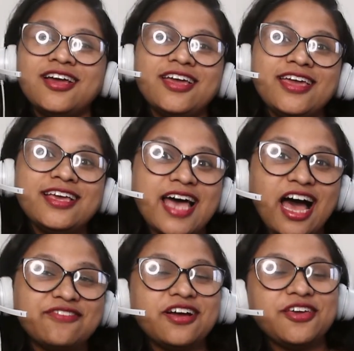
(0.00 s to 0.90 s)
is
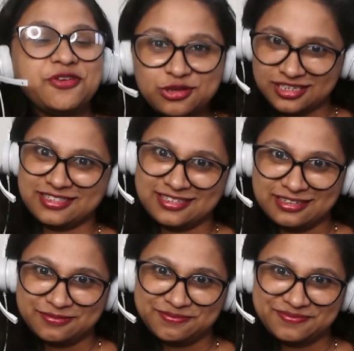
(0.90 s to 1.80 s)
having a huge history.
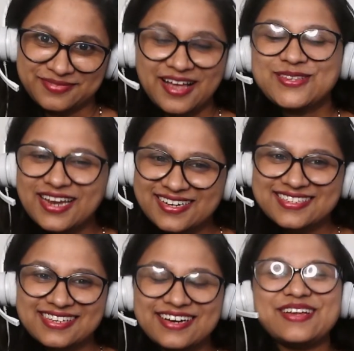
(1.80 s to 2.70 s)
So let us
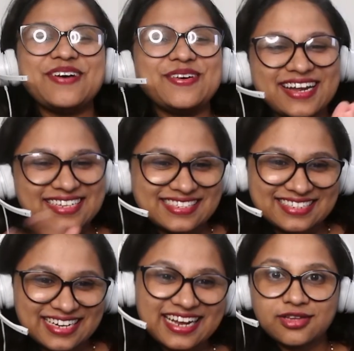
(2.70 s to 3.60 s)
learn about that
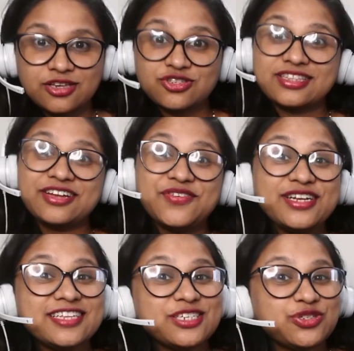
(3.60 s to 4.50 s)
history. So there were
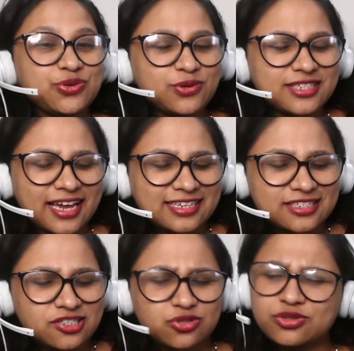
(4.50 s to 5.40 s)
these two
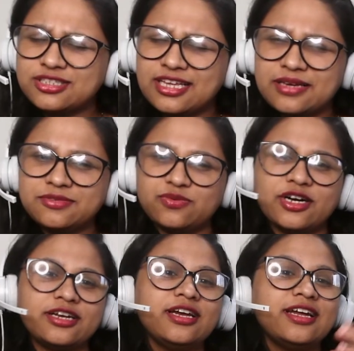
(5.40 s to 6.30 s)
scientists whose names
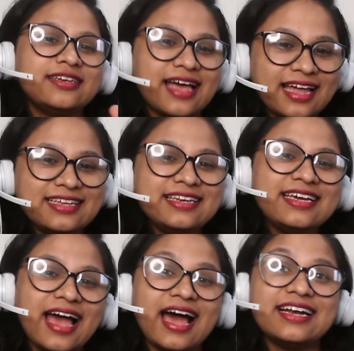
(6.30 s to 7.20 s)
were Danieli
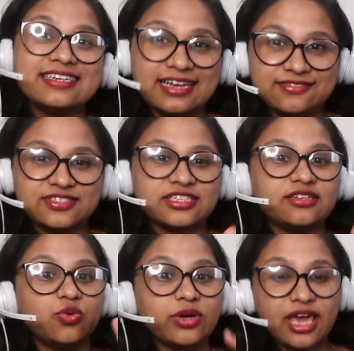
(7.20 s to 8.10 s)
and Devson,
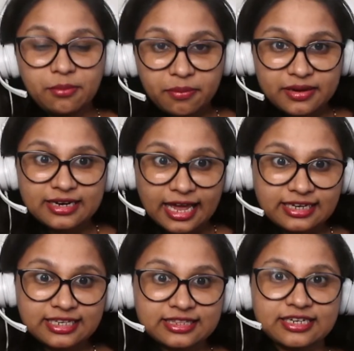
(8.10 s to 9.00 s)
who came up in
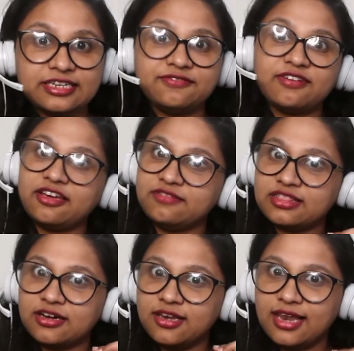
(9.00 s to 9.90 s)
1935 with
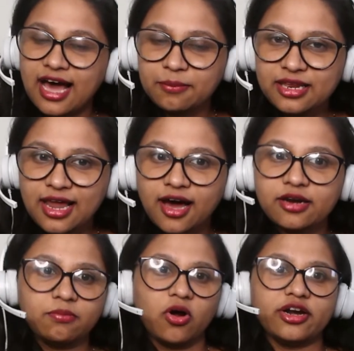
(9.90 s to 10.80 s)
a lamellar
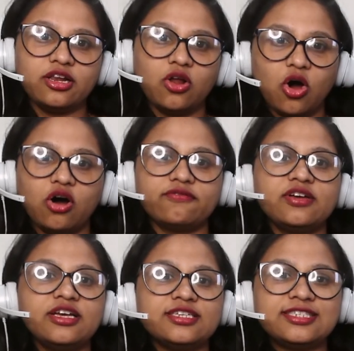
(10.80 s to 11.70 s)
model of
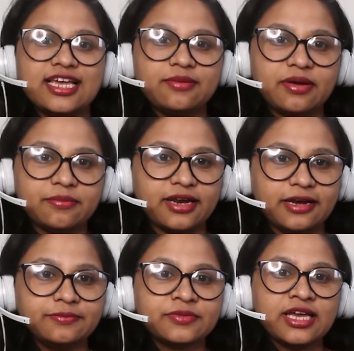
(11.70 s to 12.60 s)
cell membrane.
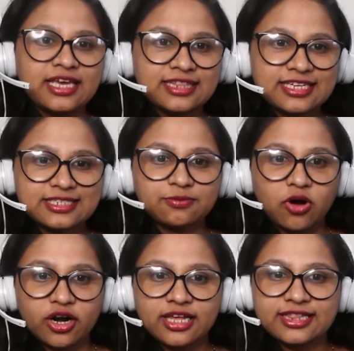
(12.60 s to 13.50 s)
In this
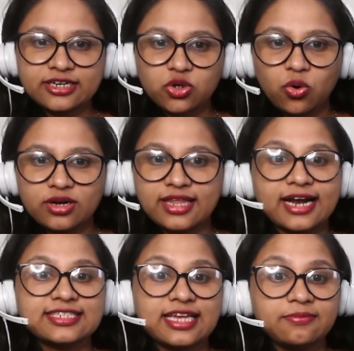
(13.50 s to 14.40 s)
model, they told that
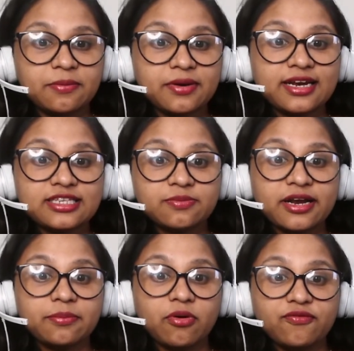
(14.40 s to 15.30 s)
cell membrane is made
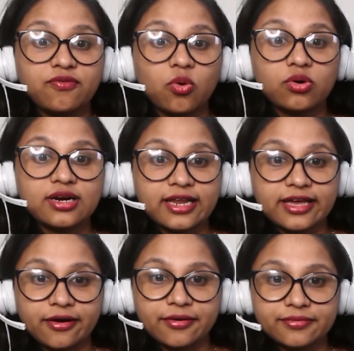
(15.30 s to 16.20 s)
up of 4
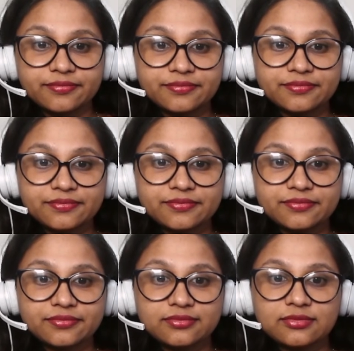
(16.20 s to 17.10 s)
layers.
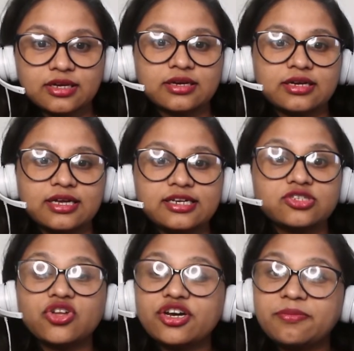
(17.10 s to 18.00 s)
It is
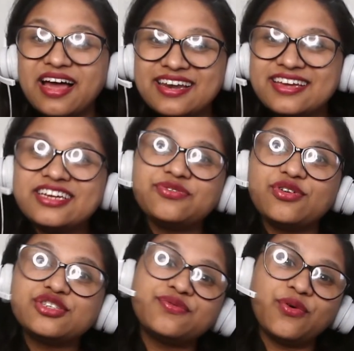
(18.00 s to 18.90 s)
not a bilayer,
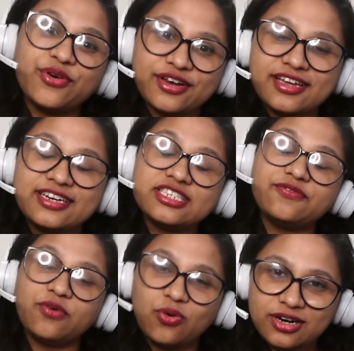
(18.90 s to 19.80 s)
it is a
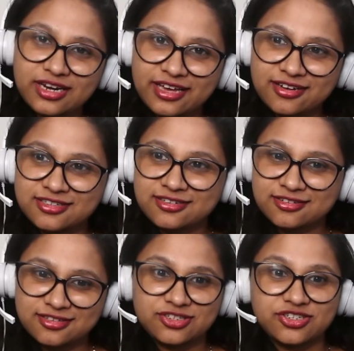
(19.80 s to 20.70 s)
4-layered
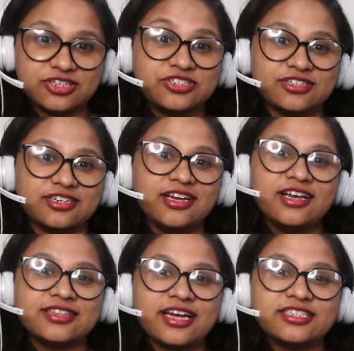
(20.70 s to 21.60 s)
structure.
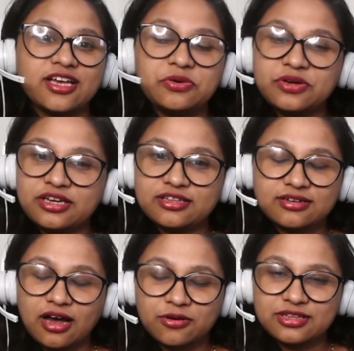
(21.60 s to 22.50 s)
That's how
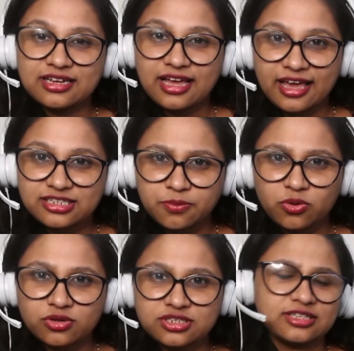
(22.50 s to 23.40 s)
they
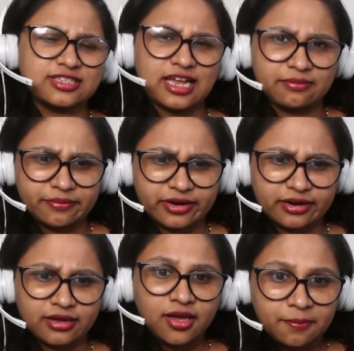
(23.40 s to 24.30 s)
exposed the cell membrane.
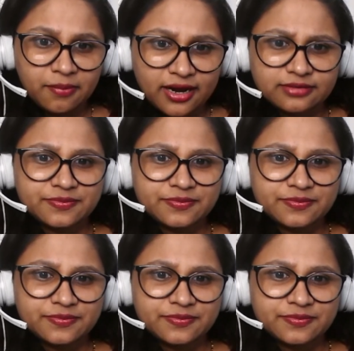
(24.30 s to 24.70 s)
But